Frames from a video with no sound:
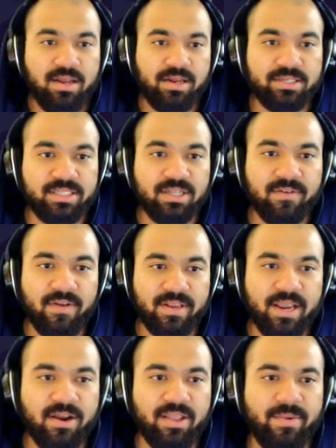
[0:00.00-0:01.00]
There's still an
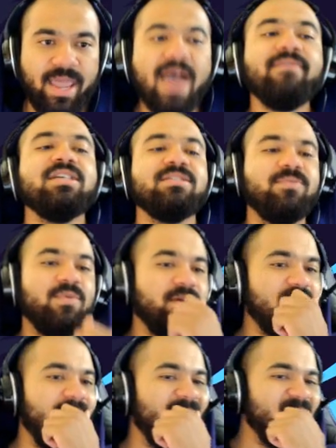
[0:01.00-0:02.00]
area that we haven't explored
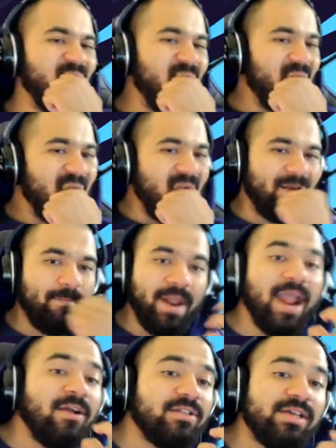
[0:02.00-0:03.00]
yet. And
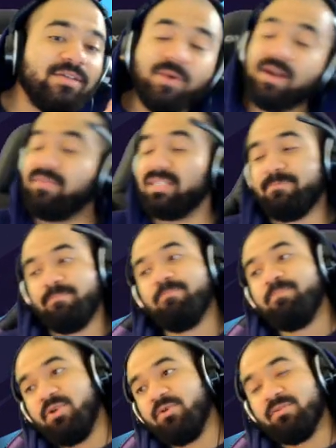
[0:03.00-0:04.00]
apparently, wherever this
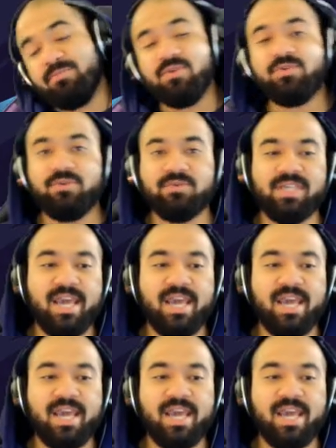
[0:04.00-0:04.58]
Pyukumuku's